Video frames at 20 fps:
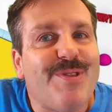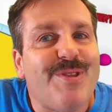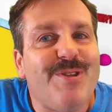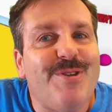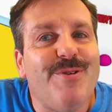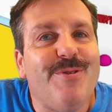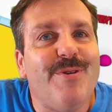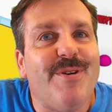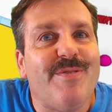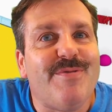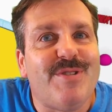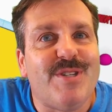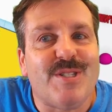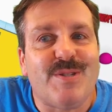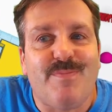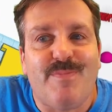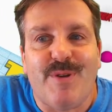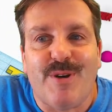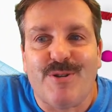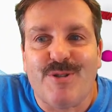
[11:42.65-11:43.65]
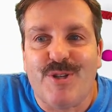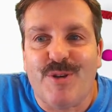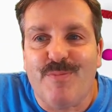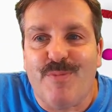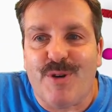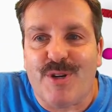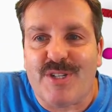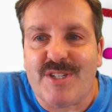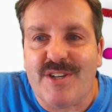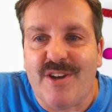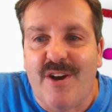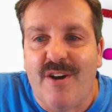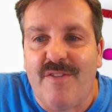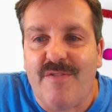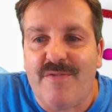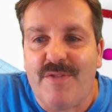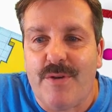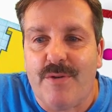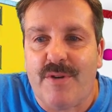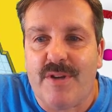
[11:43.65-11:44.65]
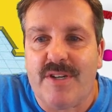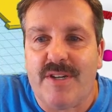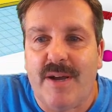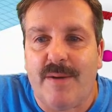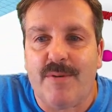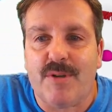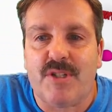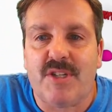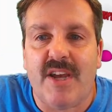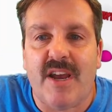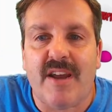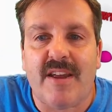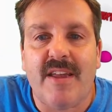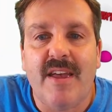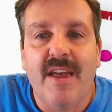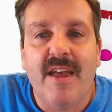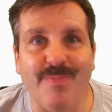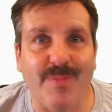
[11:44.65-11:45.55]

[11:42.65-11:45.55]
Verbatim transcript: you have just built your bookshelf. You can double check.